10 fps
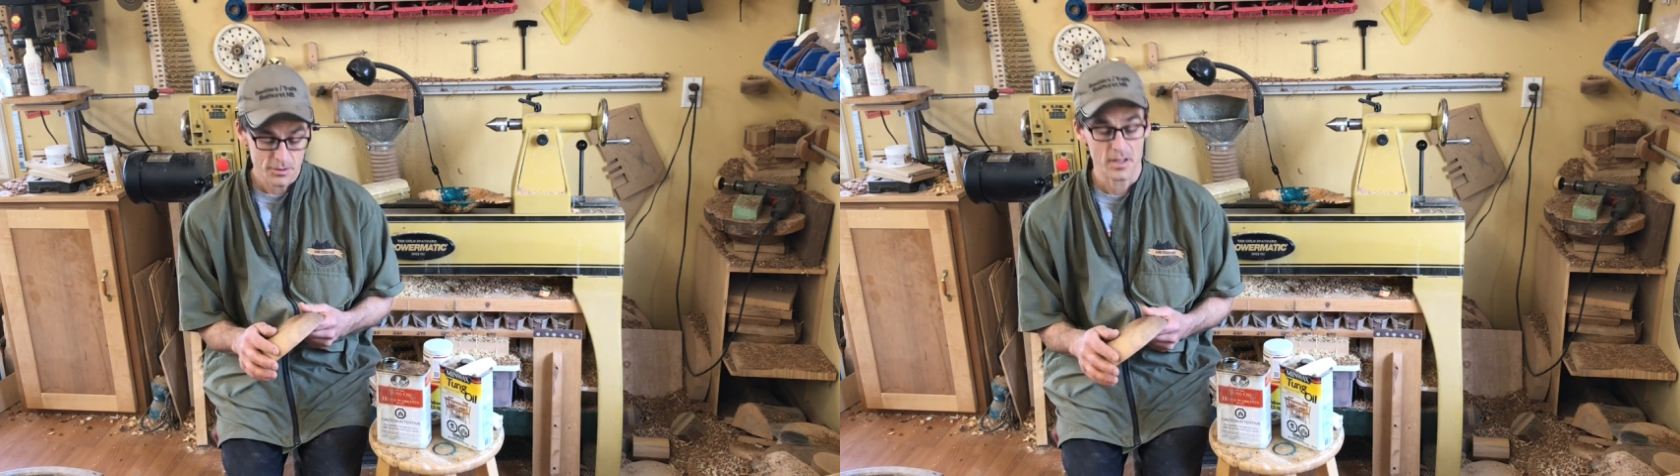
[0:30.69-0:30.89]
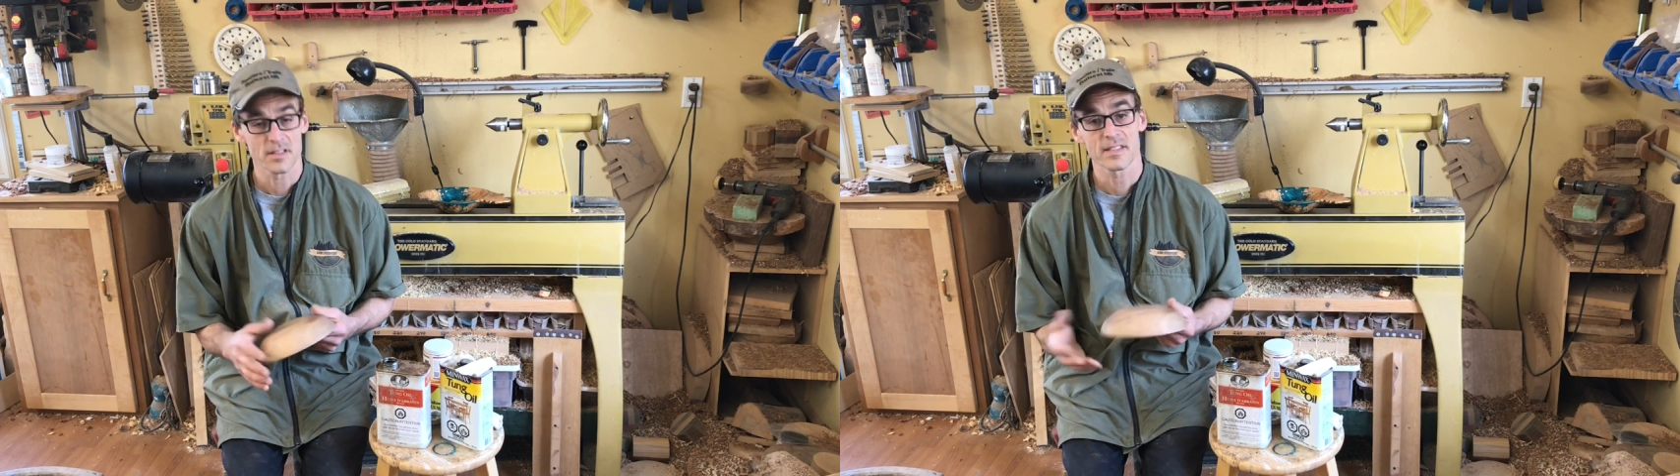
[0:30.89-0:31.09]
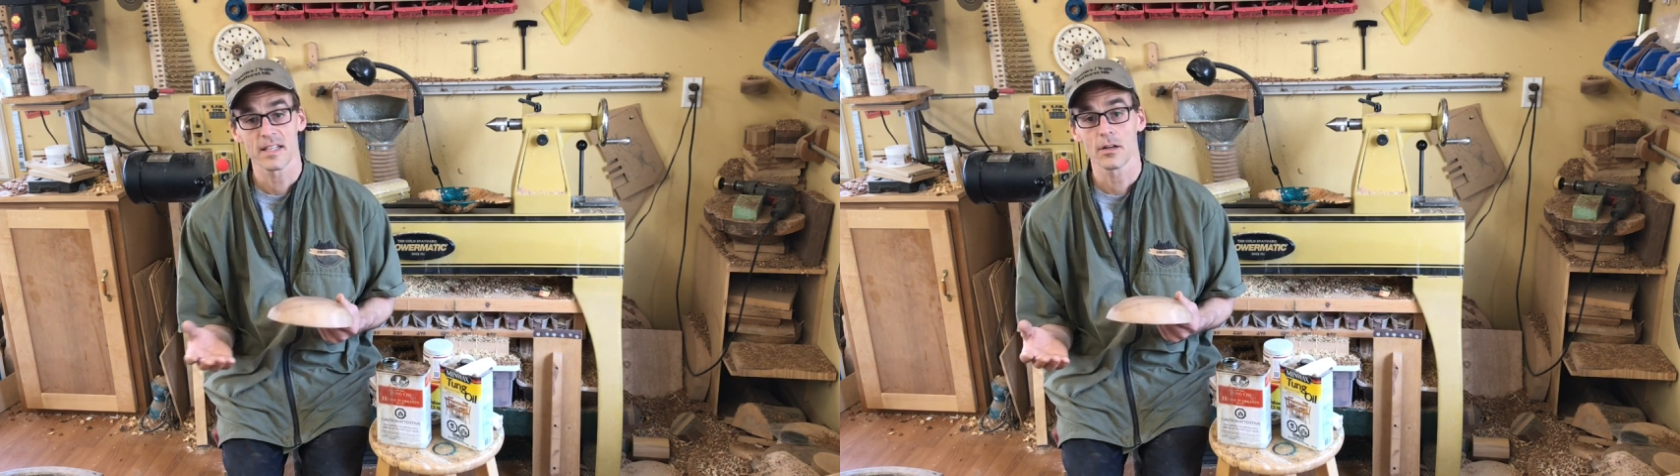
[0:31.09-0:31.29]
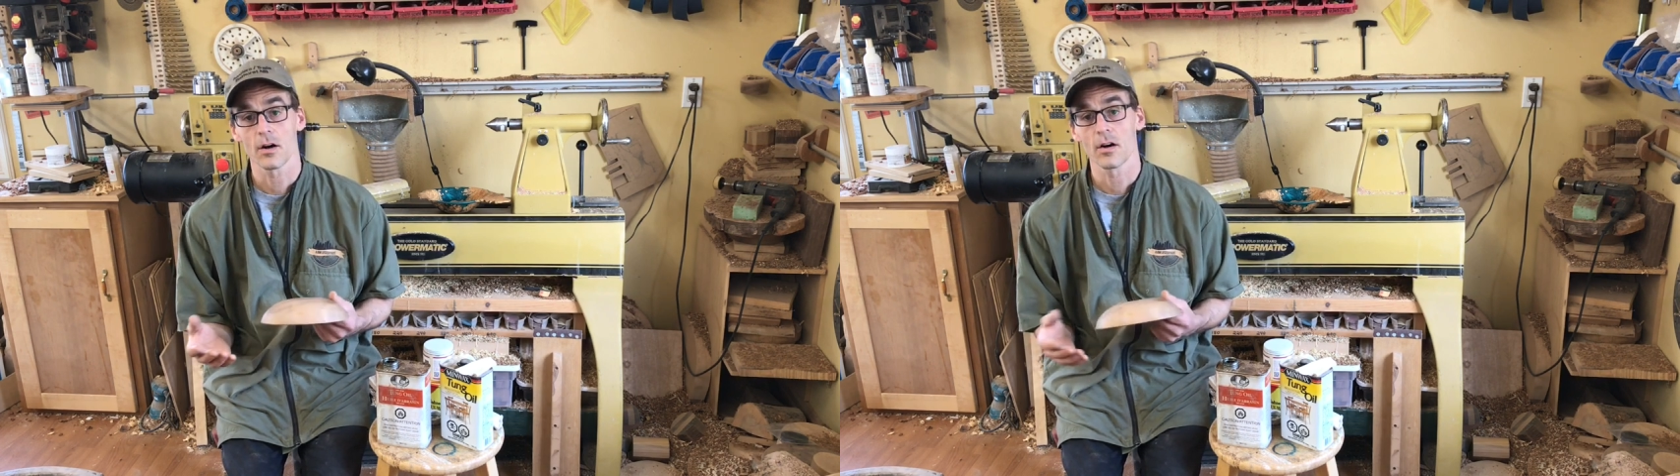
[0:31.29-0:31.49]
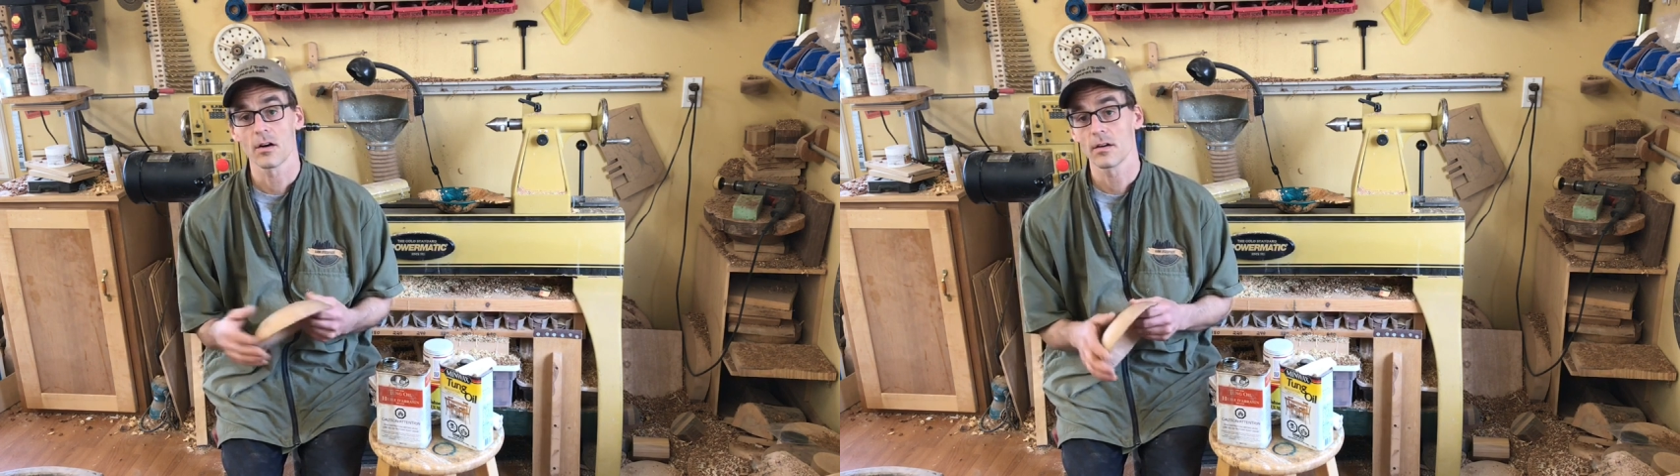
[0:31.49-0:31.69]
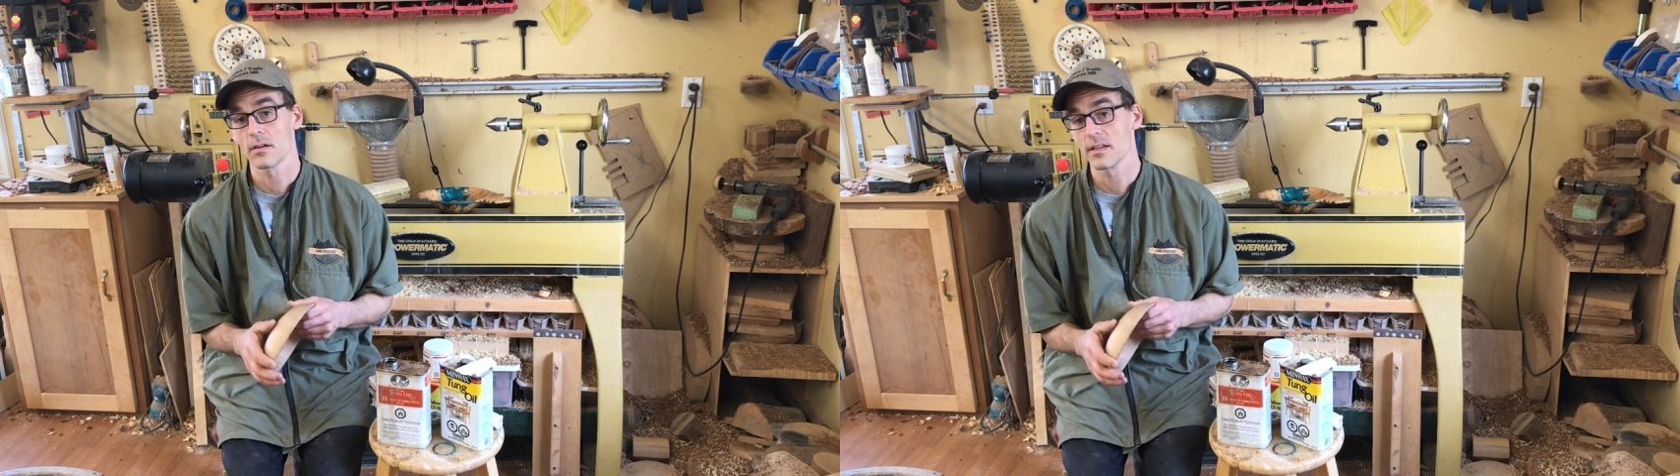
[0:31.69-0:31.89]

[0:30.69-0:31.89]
to consider are,